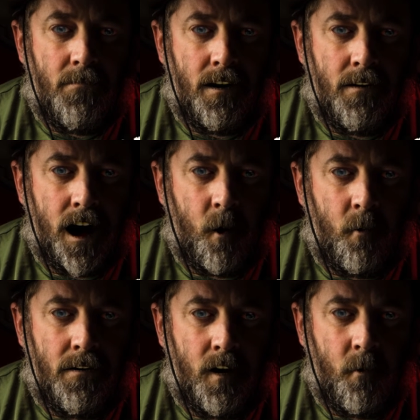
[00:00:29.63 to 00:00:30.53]
the car
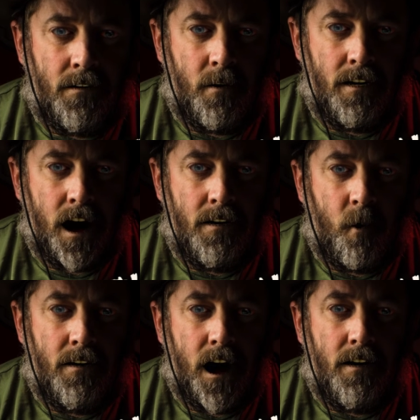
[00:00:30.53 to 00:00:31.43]
was over a
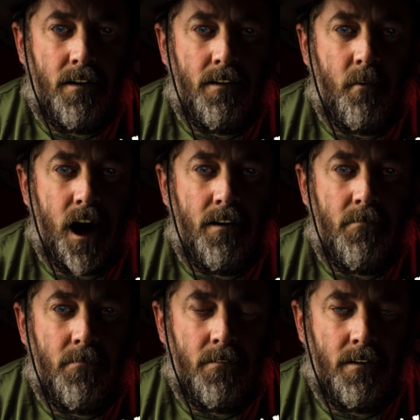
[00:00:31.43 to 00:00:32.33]
hundred miles away,
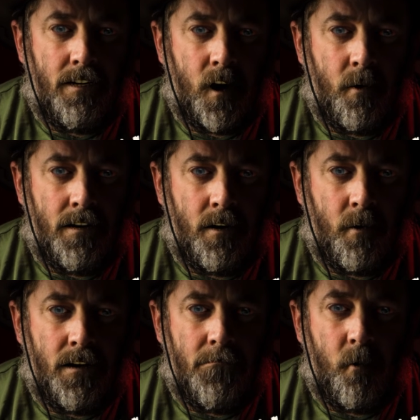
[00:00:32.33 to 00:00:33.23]
so it
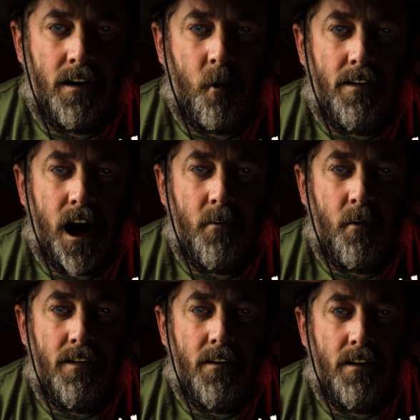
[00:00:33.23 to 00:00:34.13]
took about three
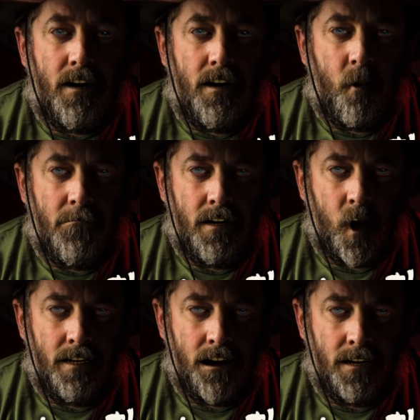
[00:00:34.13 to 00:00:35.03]
hours to get there
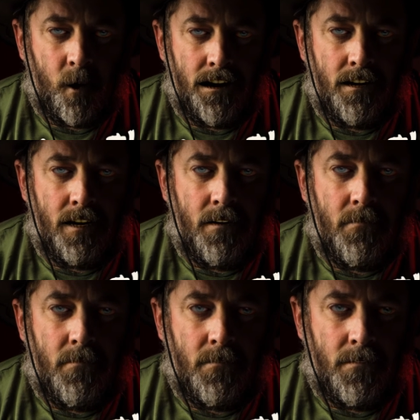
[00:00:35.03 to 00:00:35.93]
because of traffic.
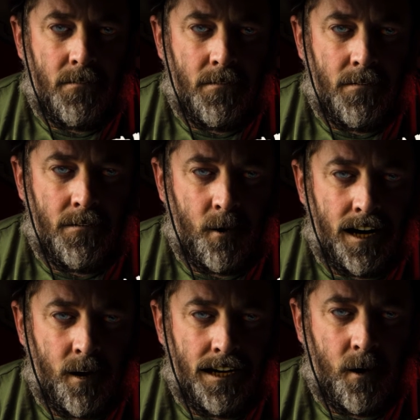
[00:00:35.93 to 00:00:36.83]

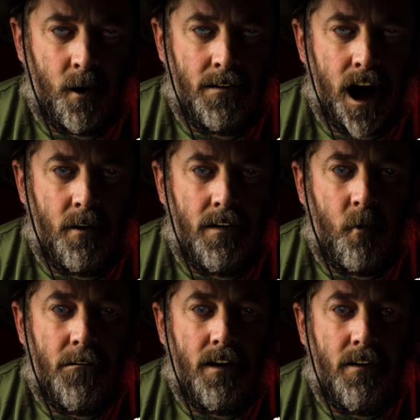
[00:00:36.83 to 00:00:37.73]
When we were about
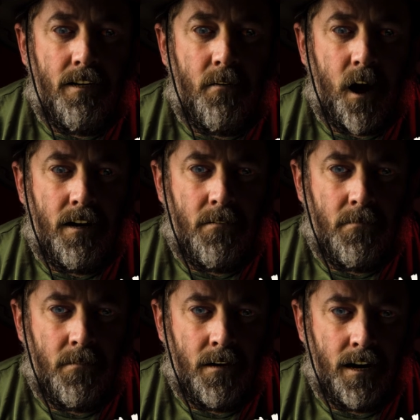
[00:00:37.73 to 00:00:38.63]
two miles away,
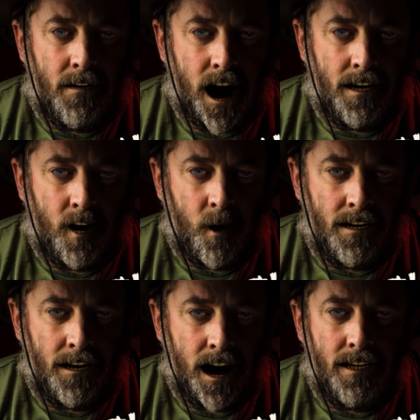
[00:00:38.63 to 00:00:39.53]
the guy
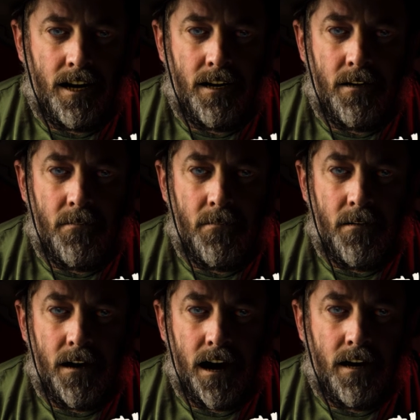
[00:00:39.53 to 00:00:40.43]
called my cell,
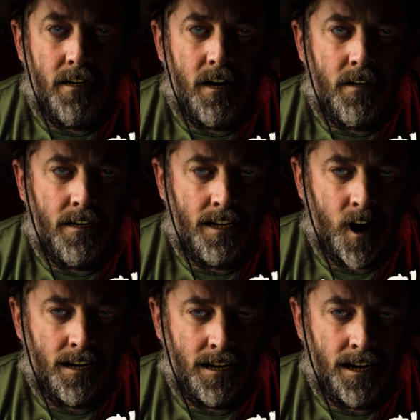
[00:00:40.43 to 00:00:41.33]
and said he
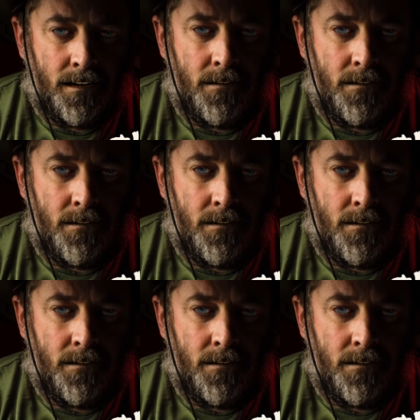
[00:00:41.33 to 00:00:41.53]
sold it.